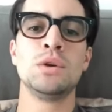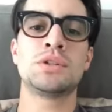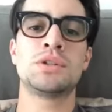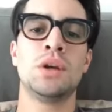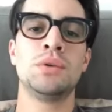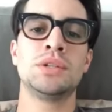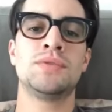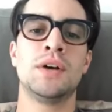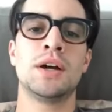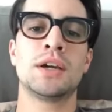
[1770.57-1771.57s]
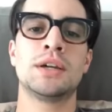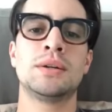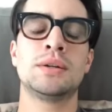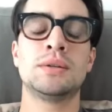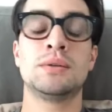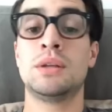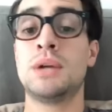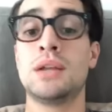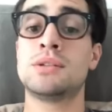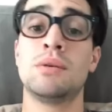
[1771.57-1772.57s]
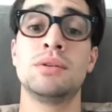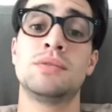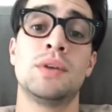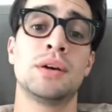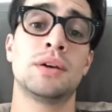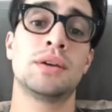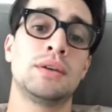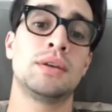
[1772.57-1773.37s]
look stoned as fuck. Well, I'm not stoned as fuck.